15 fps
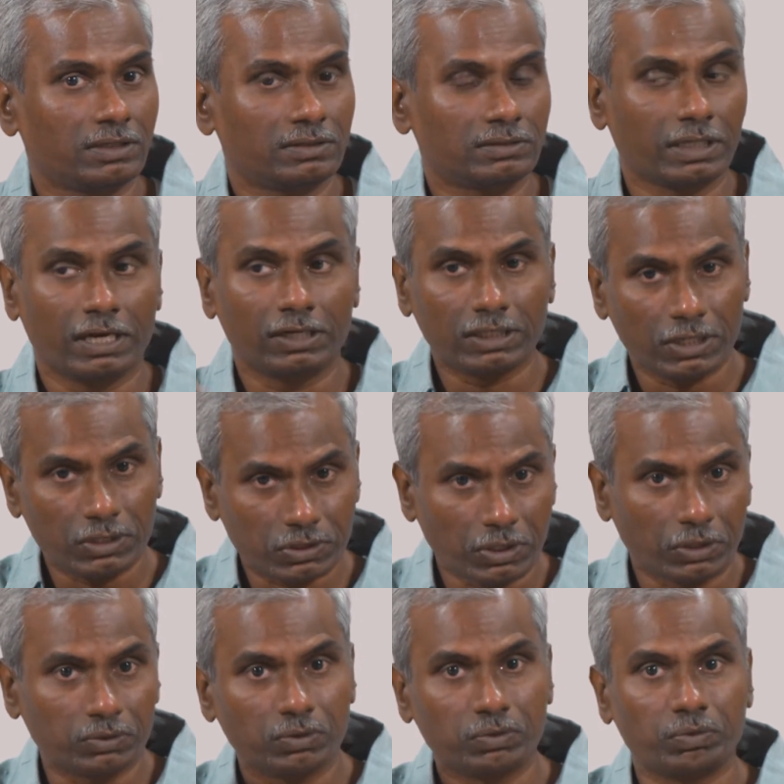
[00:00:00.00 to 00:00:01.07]
The entire
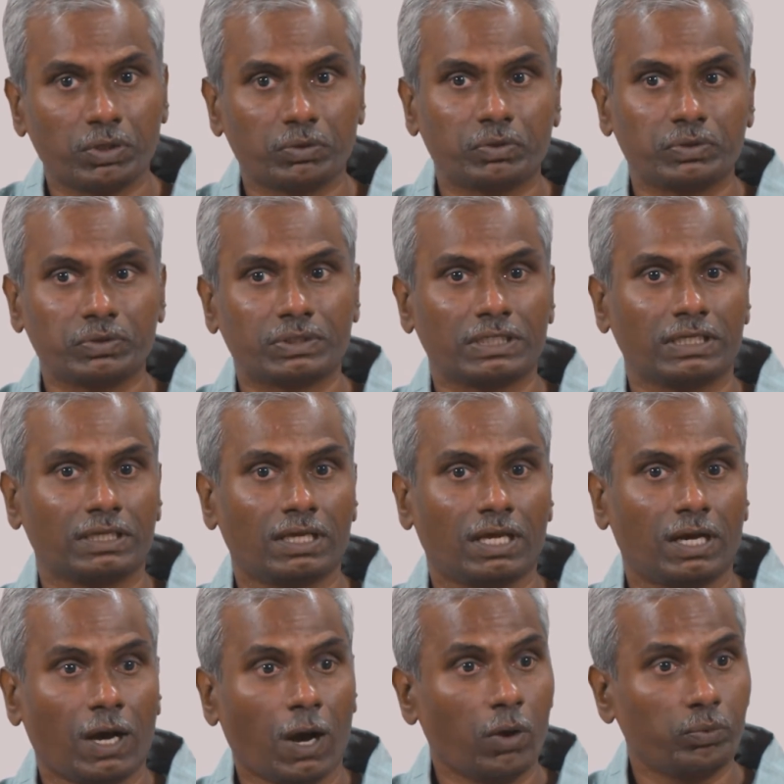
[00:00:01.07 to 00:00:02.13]
circuit we are going to see
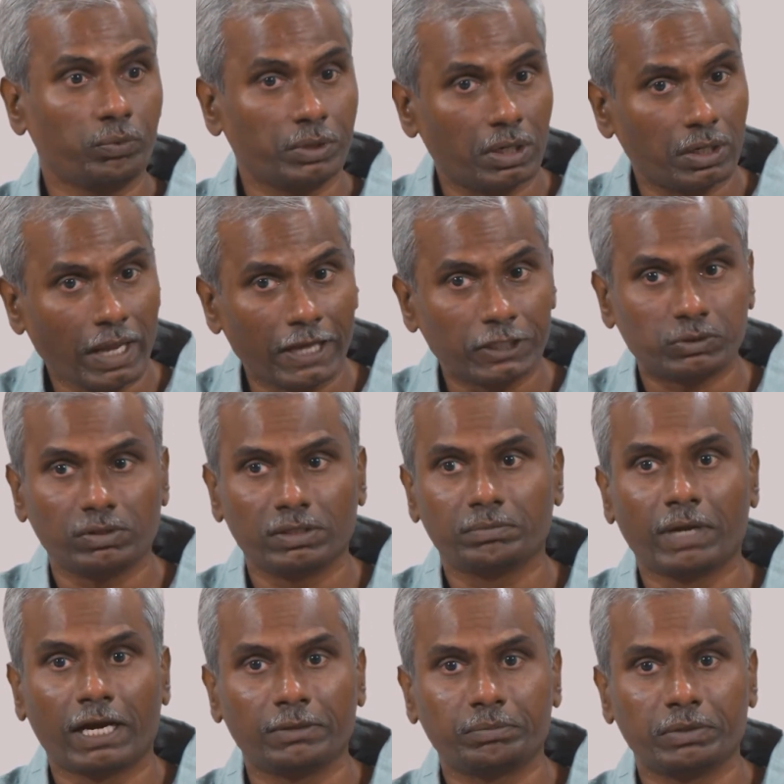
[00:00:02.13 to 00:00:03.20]
how we are actually
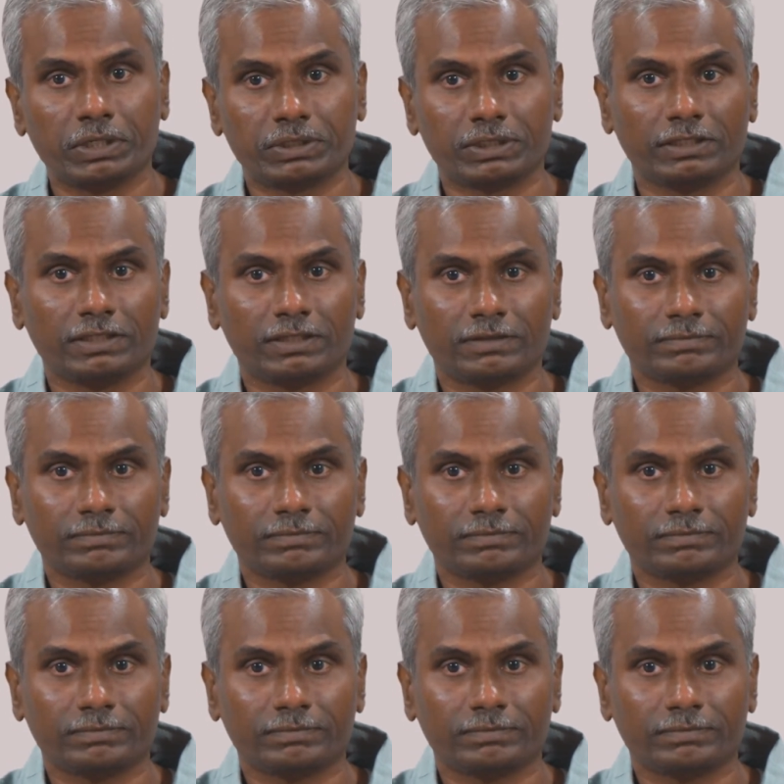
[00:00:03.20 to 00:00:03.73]
manipulating it.